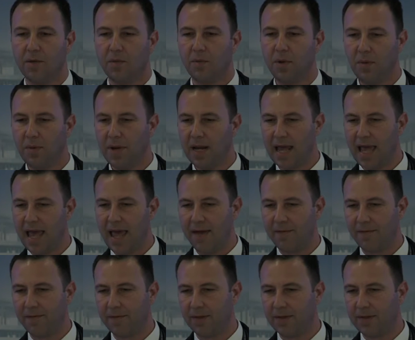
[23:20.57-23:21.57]
We will
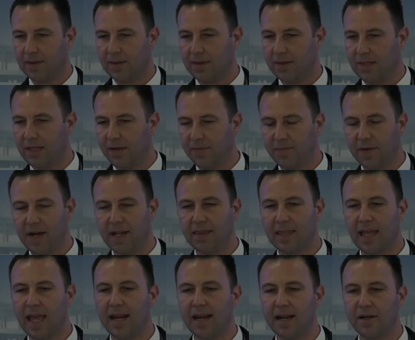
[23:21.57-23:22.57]
have
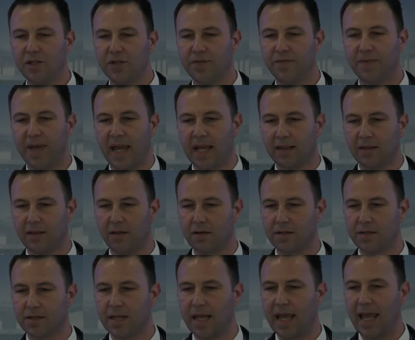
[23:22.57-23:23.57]
different energy
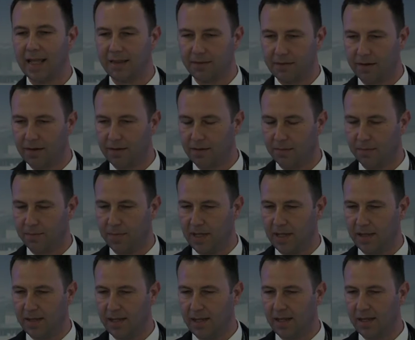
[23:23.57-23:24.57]
vectors entering the
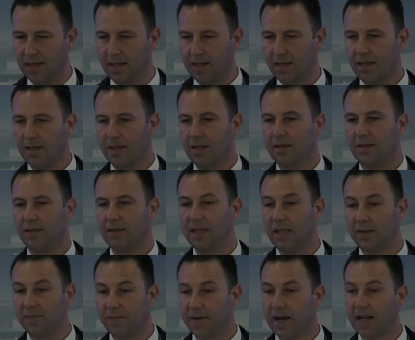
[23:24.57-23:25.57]
building,
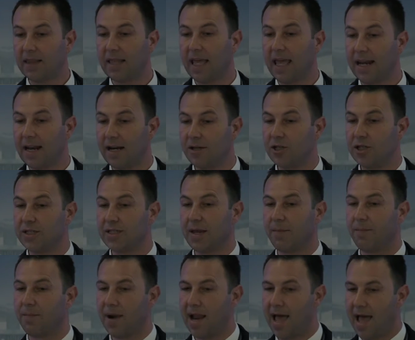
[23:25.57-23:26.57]
different energy
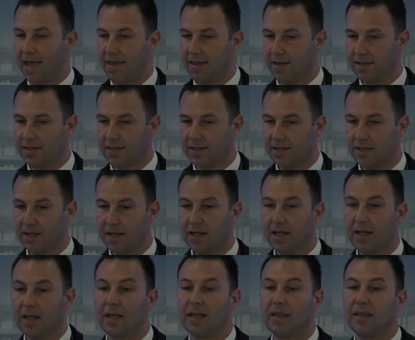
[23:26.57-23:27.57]
suppliers.
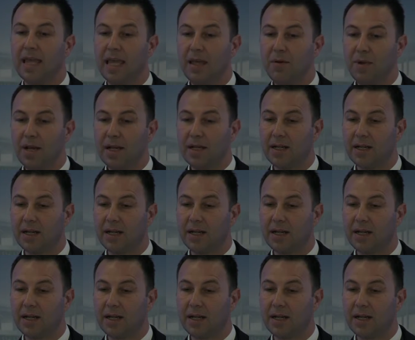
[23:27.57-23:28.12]
They will,